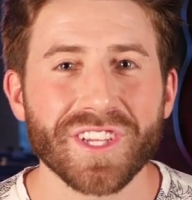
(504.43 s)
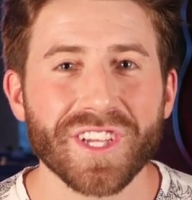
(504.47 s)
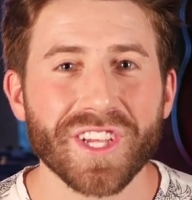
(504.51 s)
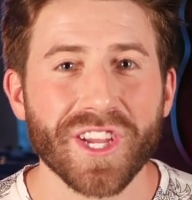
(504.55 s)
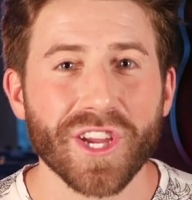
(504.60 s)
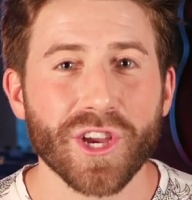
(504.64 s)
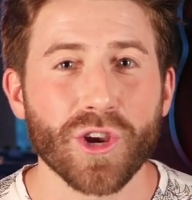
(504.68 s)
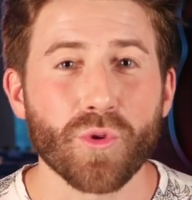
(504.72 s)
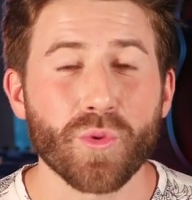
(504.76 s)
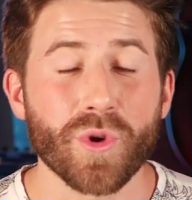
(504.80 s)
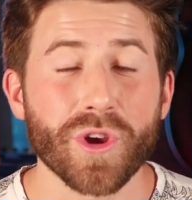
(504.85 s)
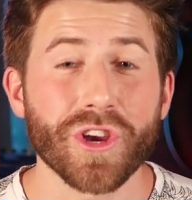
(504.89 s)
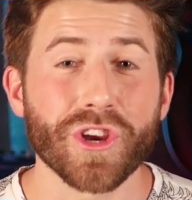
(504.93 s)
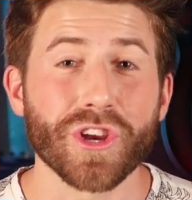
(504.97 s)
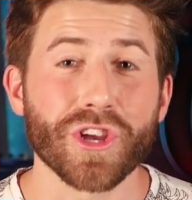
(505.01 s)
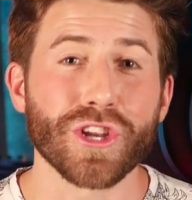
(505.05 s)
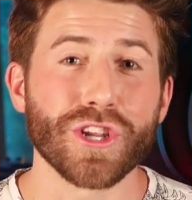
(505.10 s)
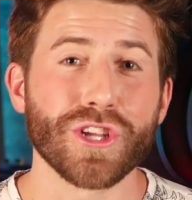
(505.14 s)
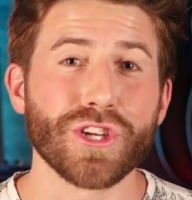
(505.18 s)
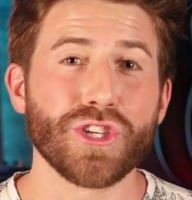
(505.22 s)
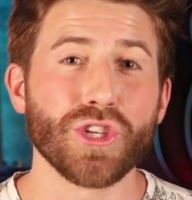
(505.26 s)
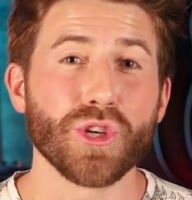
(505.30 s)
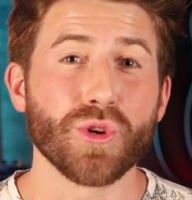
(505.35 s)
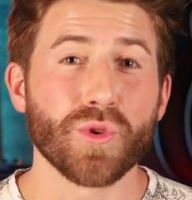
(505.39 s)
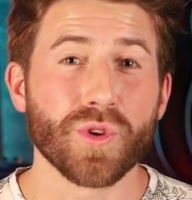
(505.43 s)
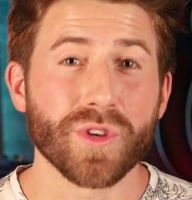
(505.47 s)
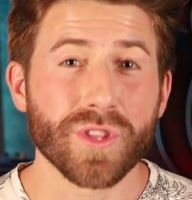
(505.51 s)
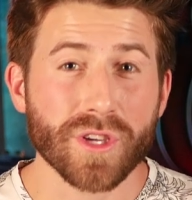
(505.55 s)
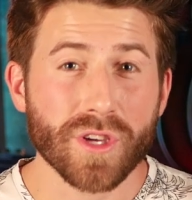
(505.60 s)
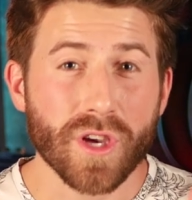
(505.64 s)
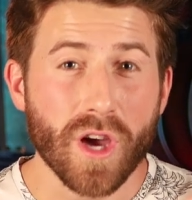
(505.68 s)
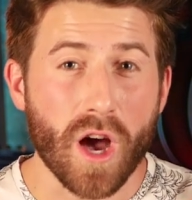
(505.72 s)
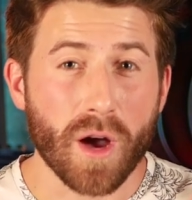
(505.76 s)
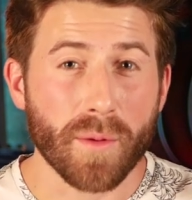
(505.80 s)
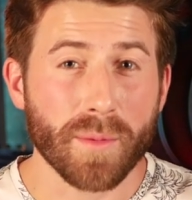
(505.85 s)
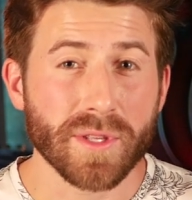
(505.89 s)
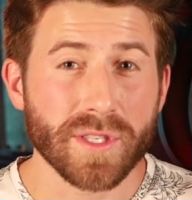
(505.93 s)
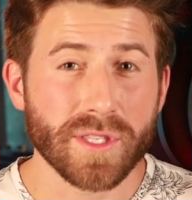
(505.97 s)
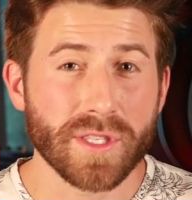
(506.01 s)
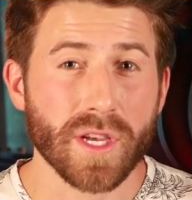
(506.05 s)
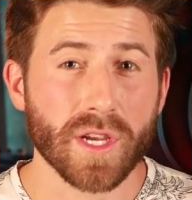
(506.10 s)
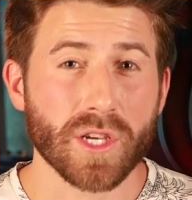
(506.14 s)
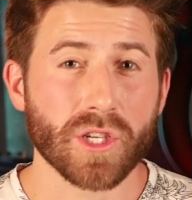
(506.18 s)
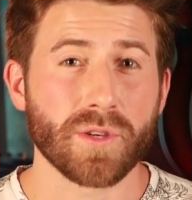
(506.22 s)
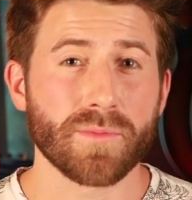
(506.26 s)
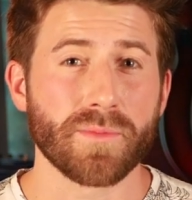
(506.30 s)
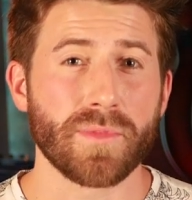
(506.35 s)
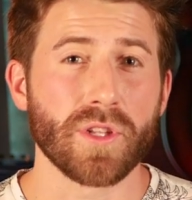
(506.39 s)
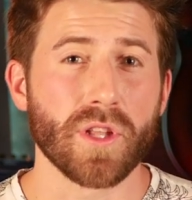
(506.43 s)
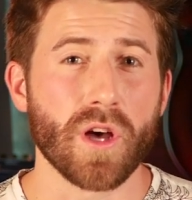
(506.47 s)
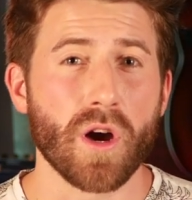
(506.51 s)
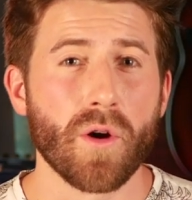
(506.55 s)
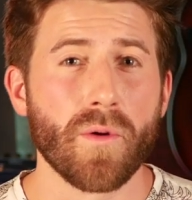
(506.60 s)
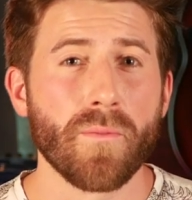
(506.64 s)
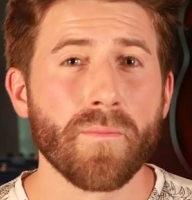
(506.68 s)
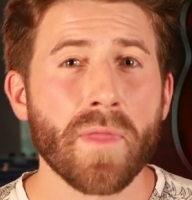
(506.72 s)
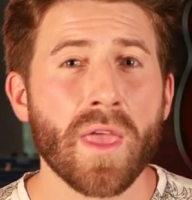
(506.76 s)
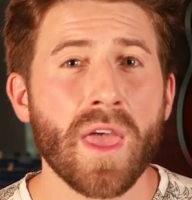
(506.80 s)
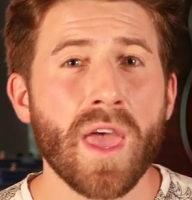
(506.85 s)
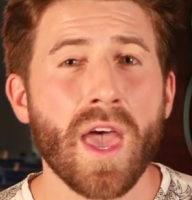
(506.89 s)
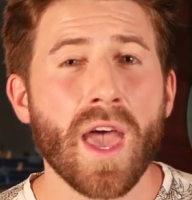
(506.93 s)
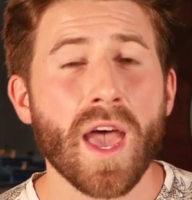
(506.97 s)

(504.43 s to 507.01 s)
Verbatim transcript: hear what you're going to do in the comment section below.